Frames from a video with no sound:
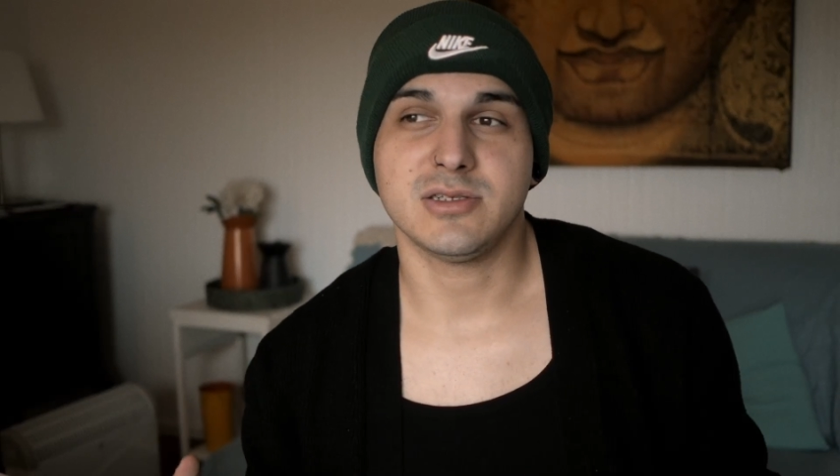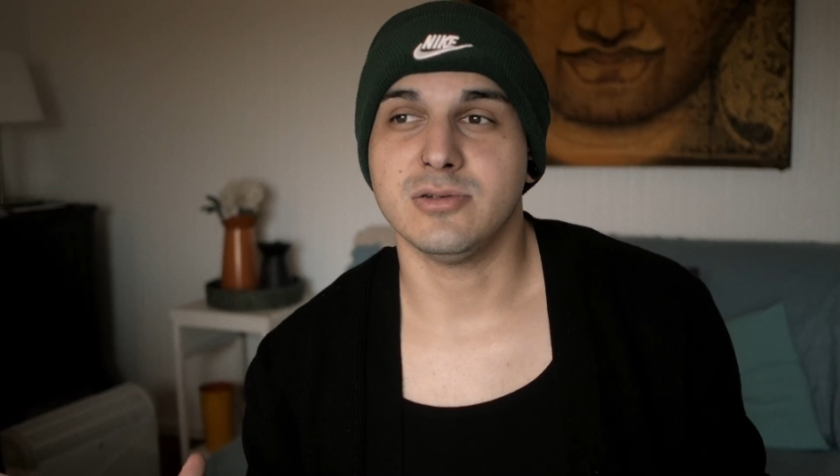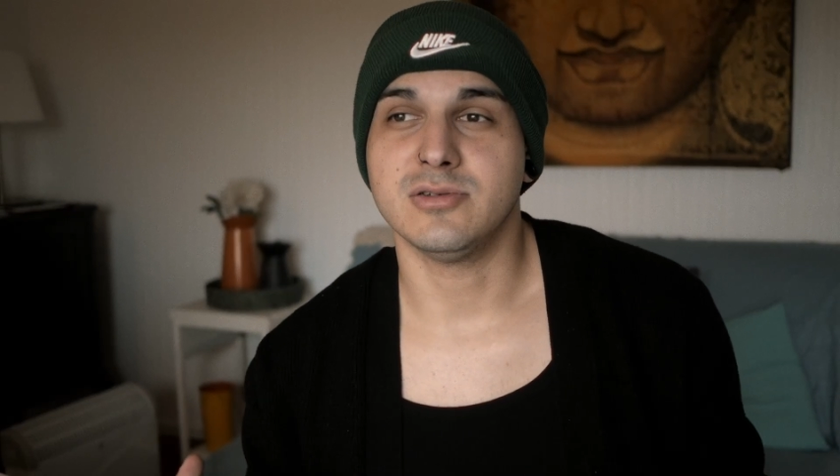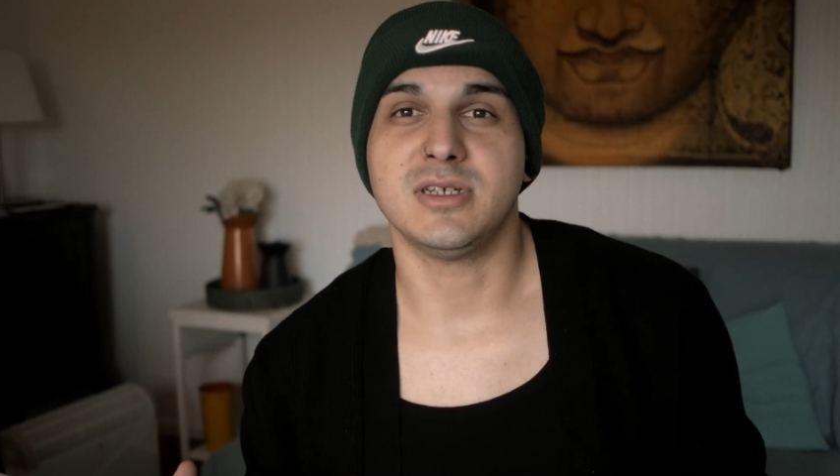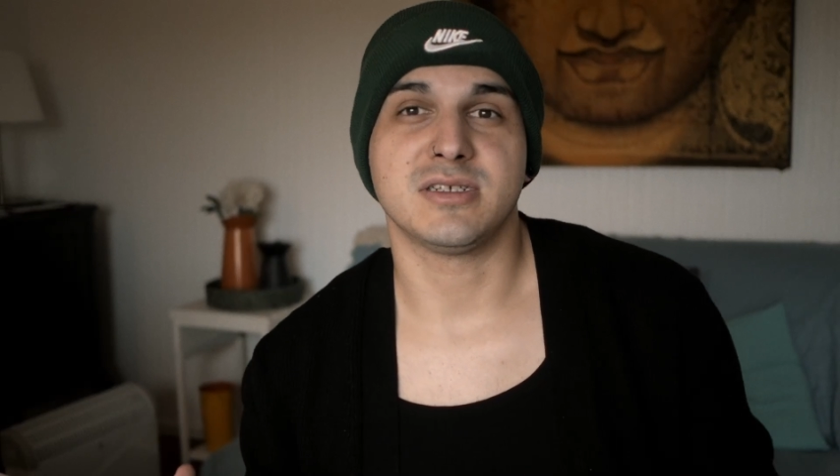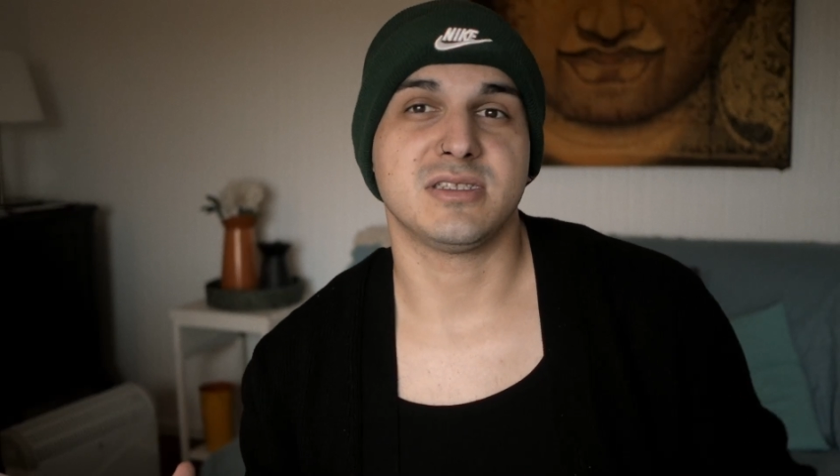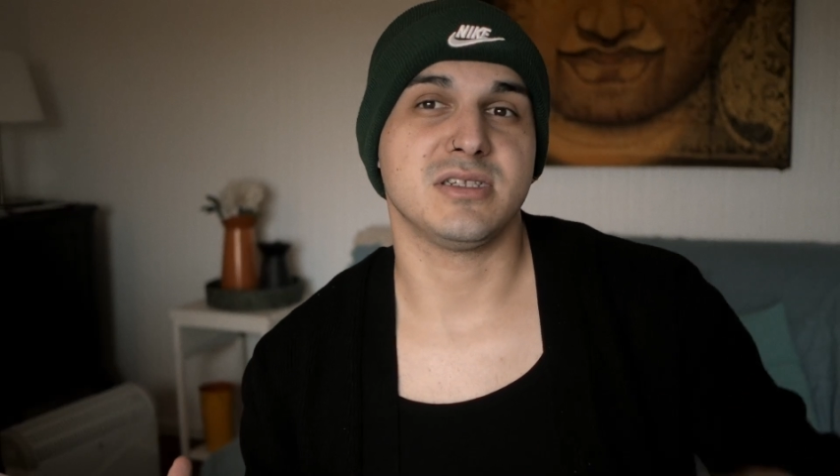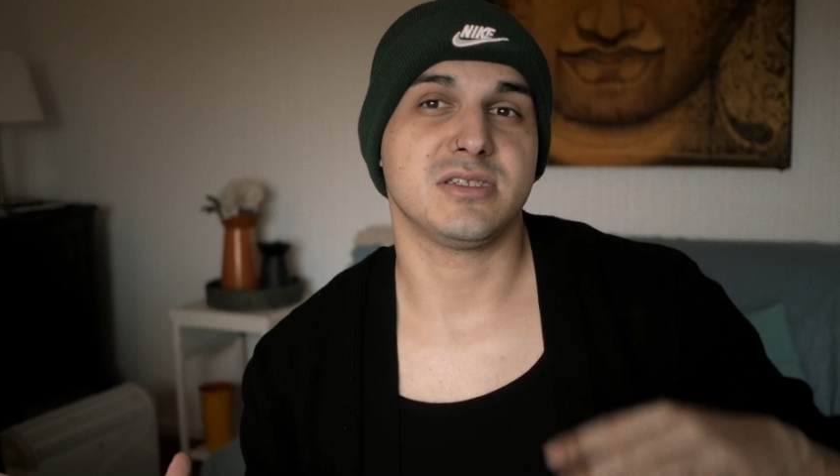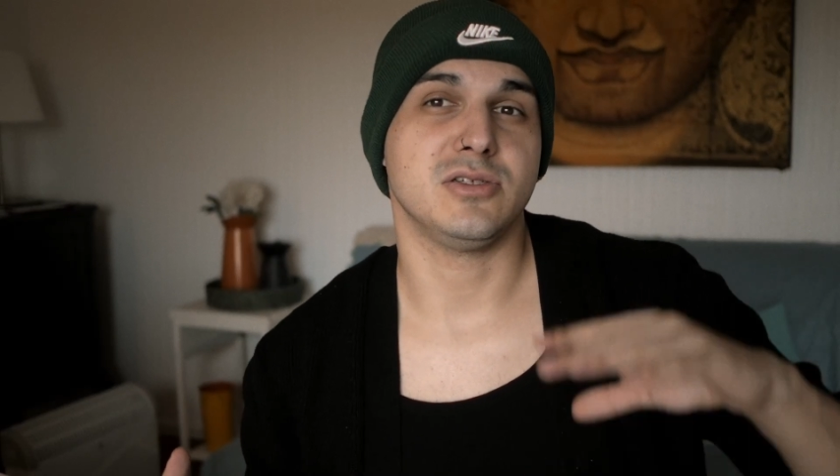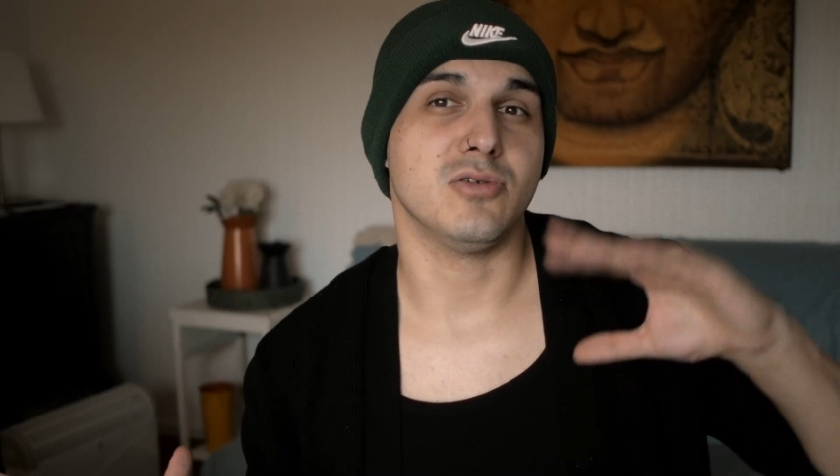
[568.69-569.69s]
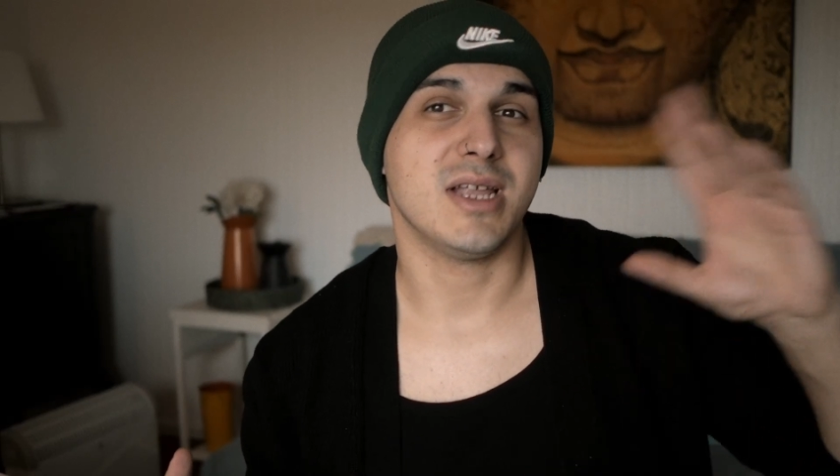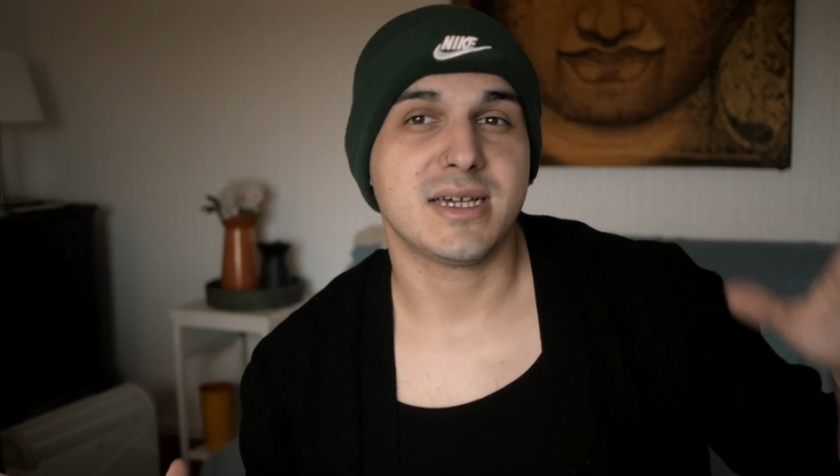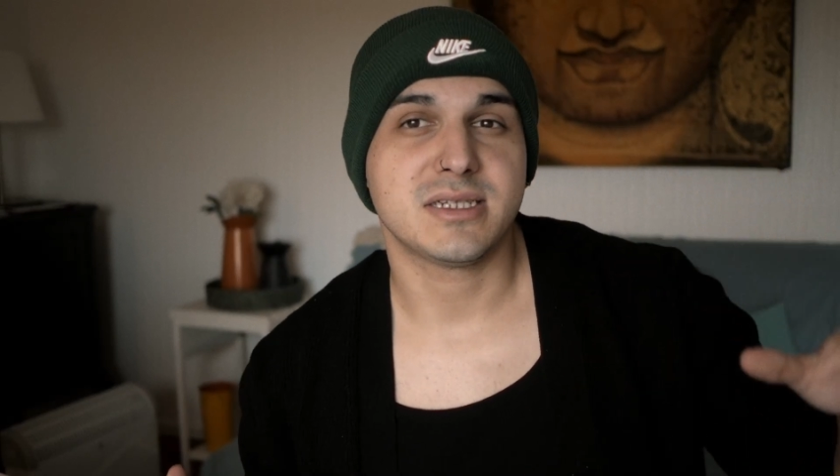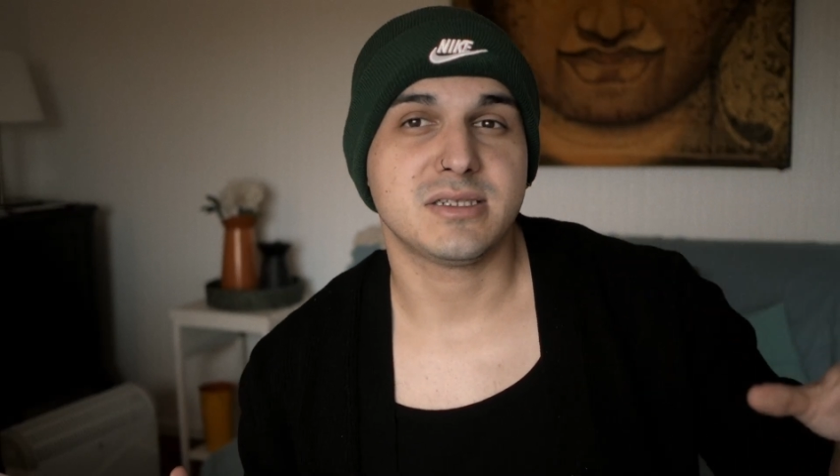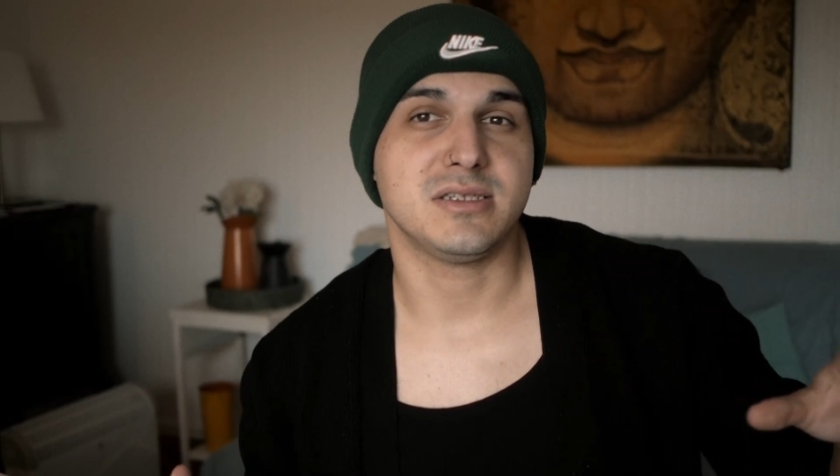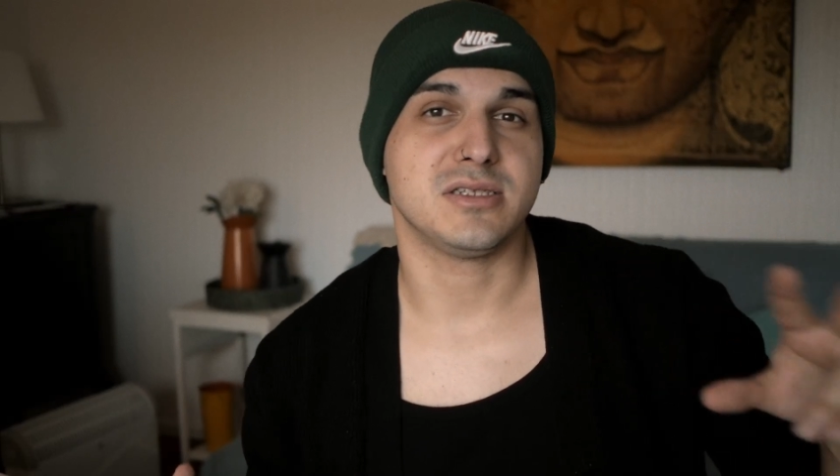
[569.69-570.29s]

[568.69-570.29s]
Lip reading: So there's this new lens,